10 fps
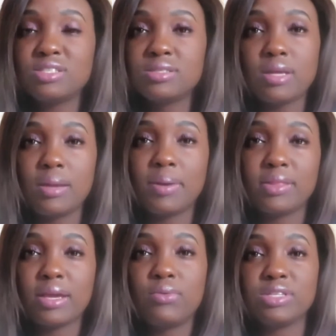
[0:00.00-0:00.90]
I just thought about
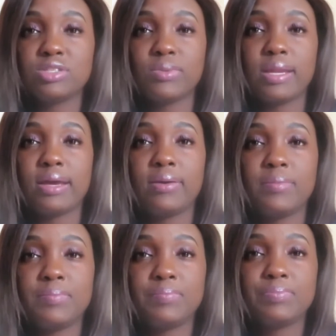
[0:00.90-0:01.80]
that question right now.
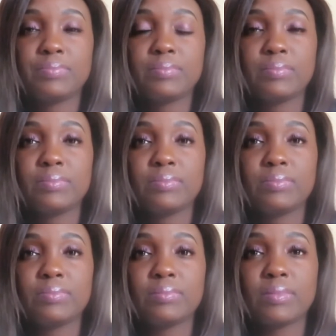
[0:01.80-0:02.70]

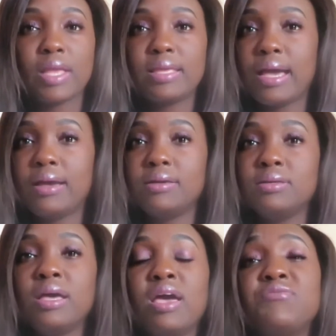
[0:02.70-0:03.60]
Yeah.
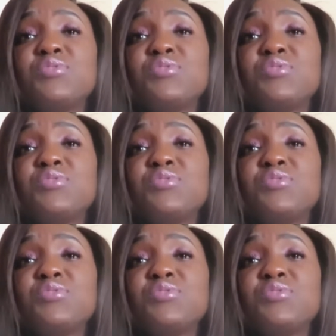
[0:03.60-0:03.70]
If you